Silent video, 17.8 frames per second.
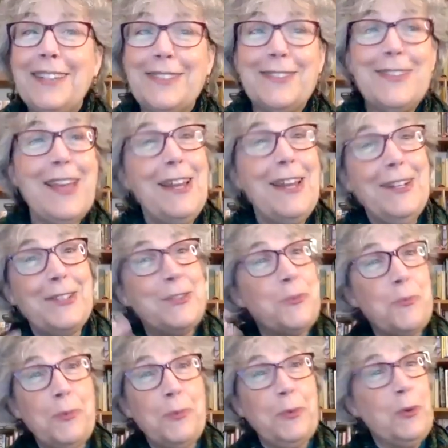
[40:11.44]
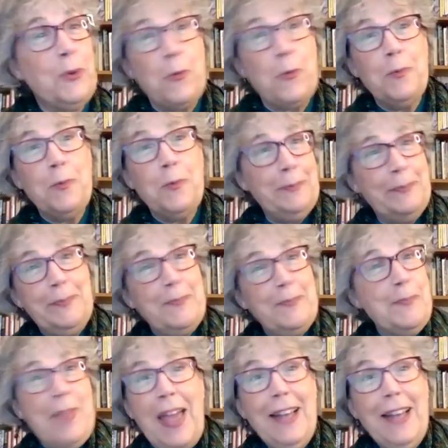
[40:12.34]
is that is
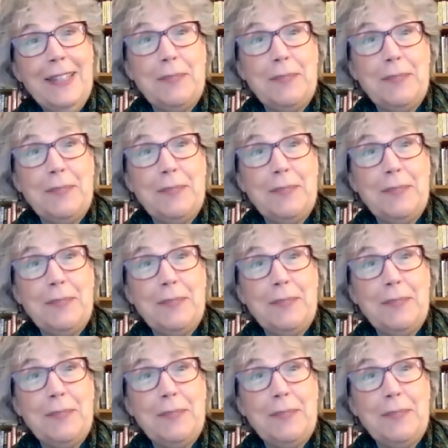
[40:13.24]
that